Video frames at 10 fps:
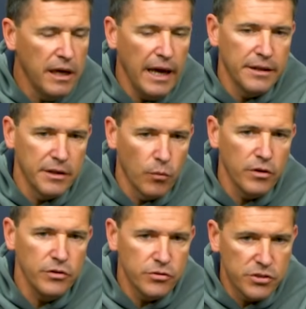And then
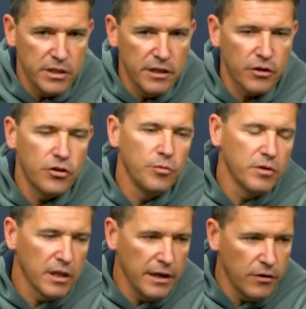what you see
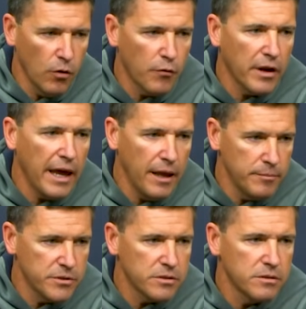accumulated over
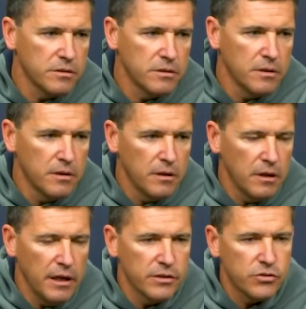games.
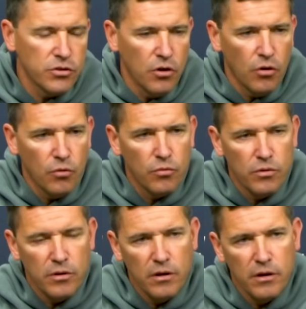And so
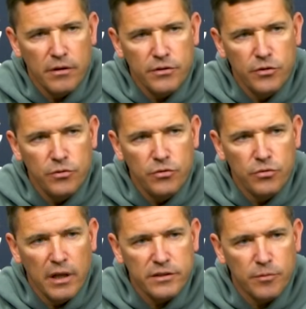
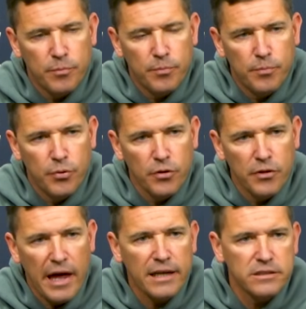you'd like to put
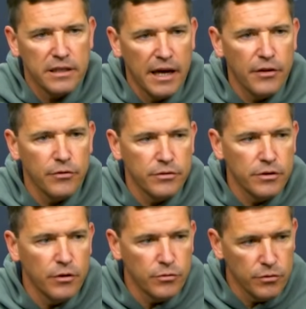that together,
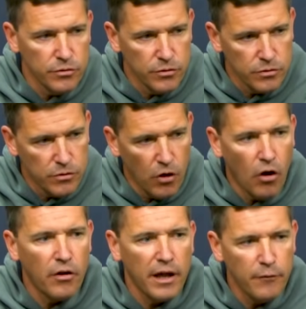the
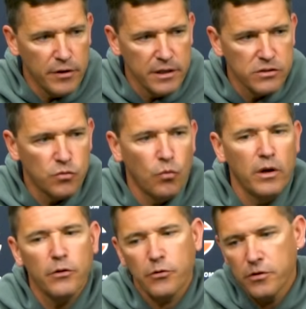hard evidence
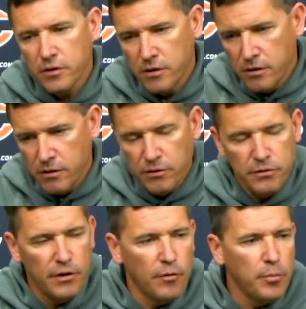with
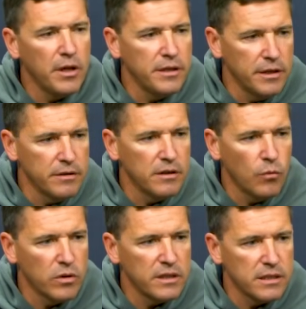their opinion
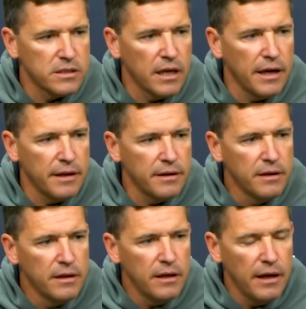and what they say.
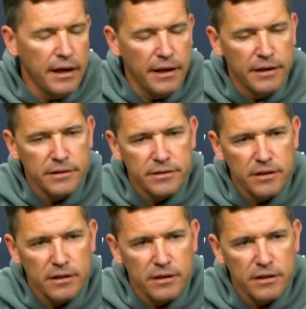And